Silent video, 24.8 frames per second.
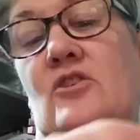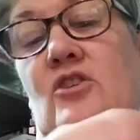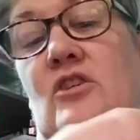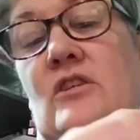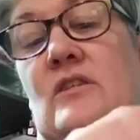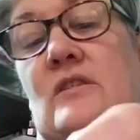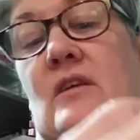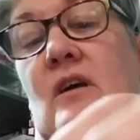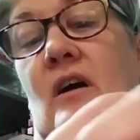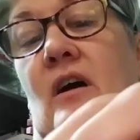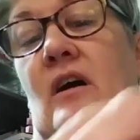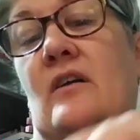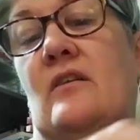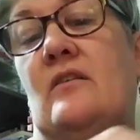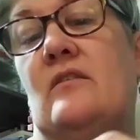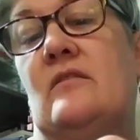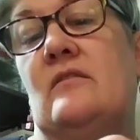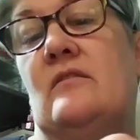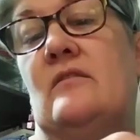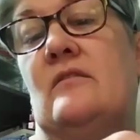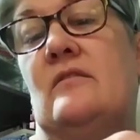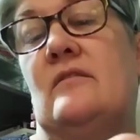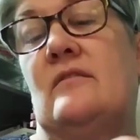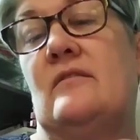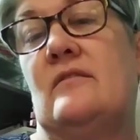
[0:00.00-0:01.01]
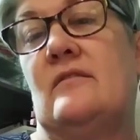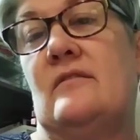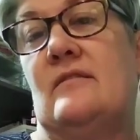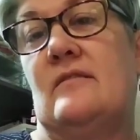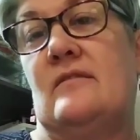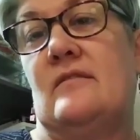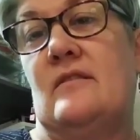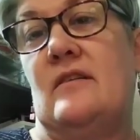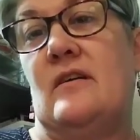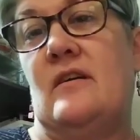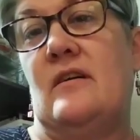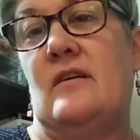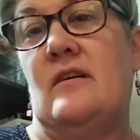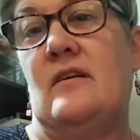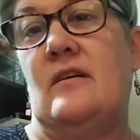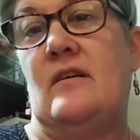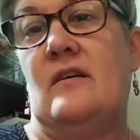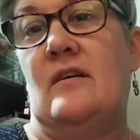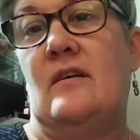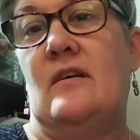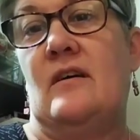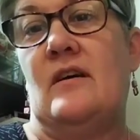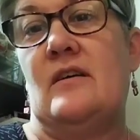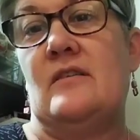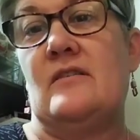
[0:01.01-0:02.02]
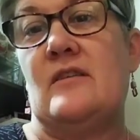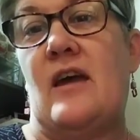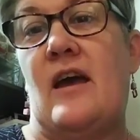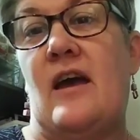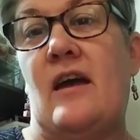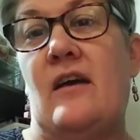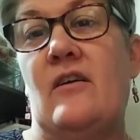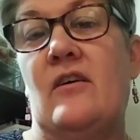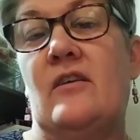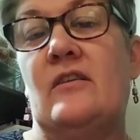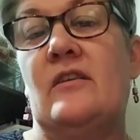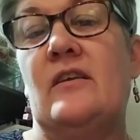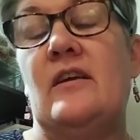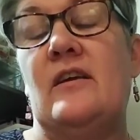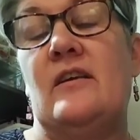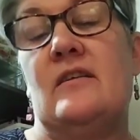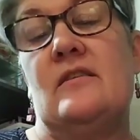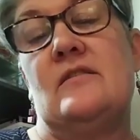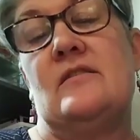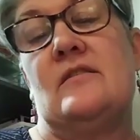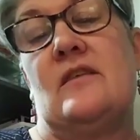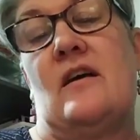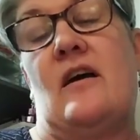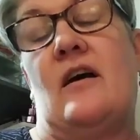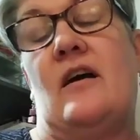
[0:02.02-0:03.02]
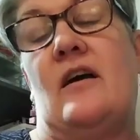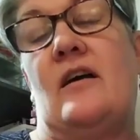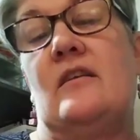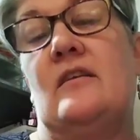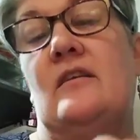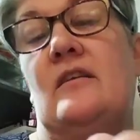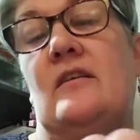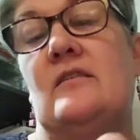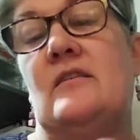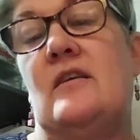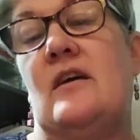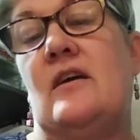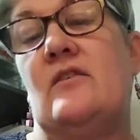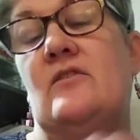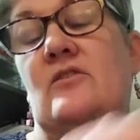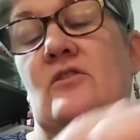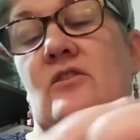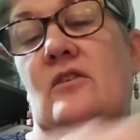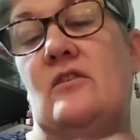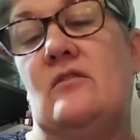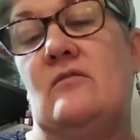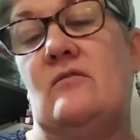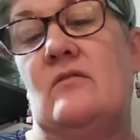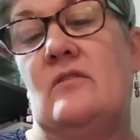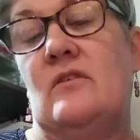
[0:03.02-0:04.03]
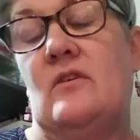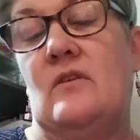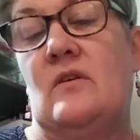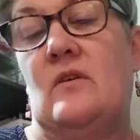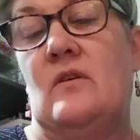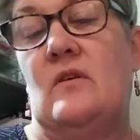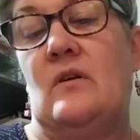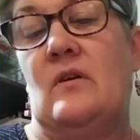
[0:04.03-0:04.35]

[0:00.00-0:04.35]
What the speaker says: And she's got a tag on the inside, and it tells you